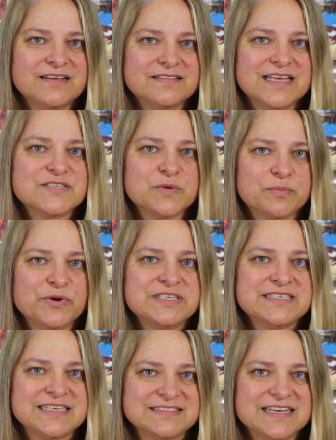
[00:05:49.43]
That's what
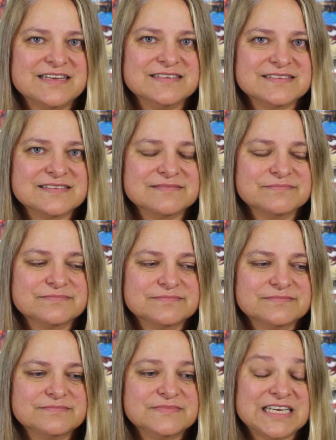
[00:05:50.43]
printing does.
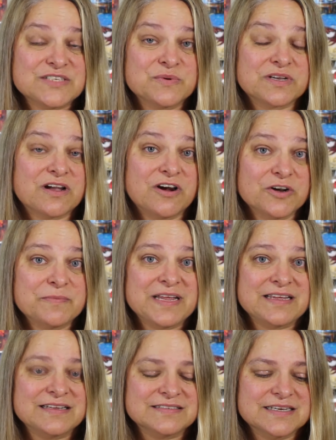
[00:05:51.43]
That's what card
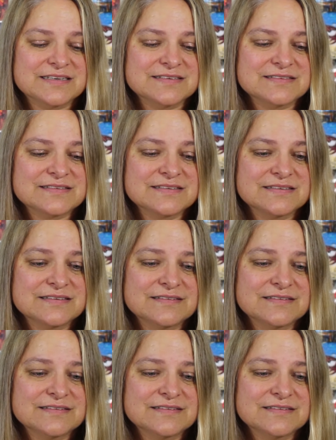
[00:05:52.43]
making does.